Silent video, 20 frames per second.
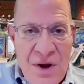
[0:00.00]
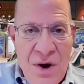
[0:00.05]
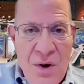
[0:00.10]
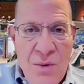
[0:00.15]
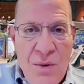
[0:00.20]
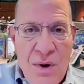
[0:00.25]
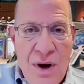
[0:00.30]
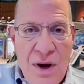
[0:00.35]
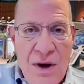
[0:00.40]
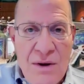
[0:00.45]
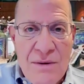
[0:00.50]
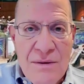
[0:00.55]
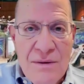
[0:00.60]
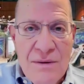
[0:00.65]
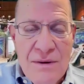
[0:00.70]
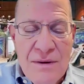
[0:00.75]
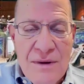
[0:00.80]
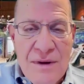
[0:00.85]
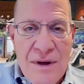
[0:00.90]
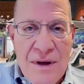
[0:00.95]
Well,
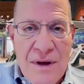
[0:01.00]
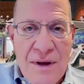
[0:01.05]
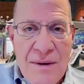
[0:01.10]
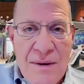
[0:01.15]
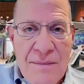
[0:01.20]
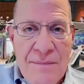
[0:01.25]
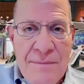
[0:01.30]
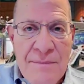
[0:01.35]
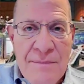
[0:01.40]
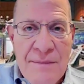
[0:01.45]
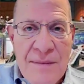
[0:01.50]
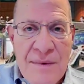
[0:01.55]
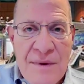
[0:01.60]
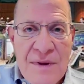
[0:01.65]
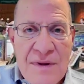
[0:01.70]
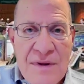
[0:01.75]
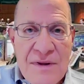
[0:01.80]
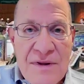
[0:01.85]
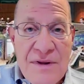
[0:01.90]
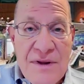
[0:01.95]

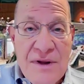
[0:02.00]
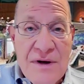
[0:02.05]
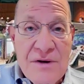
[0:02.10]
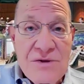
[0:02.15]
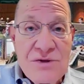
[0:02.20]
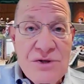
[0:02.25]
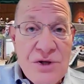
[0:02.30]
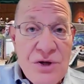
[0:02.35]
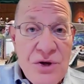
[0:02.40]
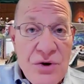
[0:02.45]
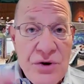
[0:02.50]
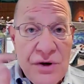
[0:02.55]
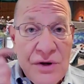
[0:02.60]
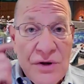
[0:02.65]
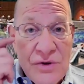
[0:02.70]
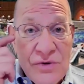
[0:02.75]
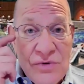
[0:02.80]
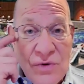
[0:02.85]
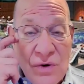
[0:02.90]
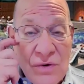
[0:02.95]
their security
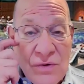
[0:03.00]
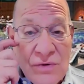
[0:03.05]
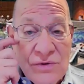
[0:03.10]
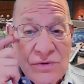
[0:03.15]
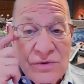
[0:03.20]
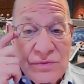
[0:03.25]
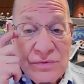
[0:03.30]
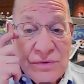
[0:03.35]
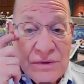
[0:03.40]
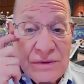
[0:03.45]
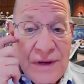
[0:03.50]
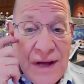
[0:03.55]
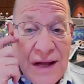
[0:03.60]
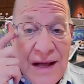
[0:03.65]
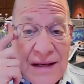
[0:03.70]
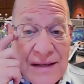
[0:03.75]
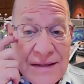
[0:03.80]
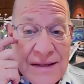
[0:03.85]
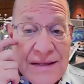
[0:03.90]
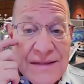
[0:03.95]
controls were
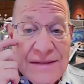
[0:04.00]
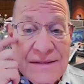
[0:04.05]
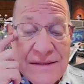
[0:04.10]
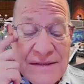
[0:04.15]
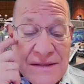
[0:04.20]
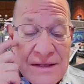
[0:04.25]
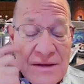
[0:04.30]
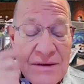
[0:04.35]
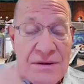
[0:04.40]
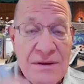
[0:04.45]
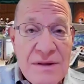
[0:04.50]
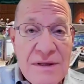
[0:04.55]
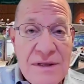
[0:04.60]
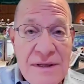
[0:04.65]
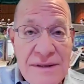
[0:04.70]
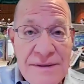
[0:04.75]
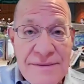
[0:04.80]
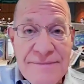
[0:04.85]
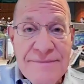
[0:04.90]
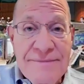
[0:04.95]
not
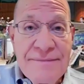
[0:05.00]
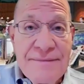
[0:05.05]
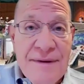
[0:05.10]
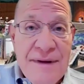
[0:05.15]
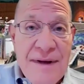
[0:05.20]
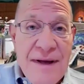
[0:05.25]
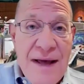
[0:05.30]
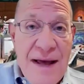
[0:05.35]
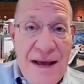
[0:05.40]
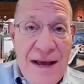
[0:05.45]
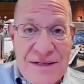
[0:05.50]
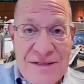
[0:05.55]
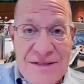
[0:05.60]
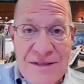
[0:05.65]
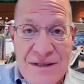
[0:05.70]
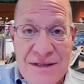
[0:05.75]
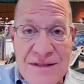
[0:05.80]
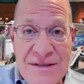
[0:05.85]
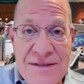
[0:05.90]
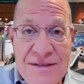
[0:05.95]
necessarily
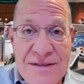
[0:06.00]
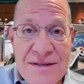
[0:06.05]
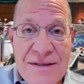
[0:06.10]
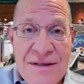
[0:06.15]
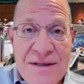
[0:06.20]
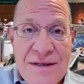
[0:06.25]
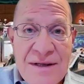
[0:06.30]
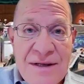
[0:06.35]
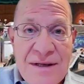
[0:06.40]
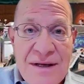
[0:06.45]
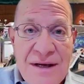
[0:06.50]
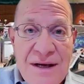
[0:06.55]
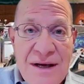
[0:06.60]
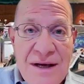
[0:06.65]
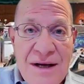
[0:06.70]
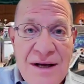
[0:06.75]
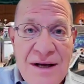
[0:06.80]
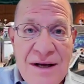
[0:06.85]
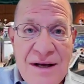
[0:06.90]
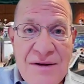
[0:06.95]
excellent.
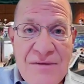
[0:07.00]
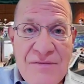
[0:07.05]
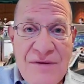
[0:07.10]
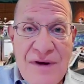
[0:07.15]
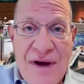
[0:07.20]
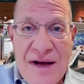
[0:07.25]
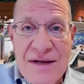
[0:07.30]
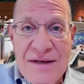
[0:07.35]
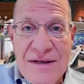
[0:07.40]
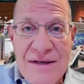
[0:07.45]
In fact,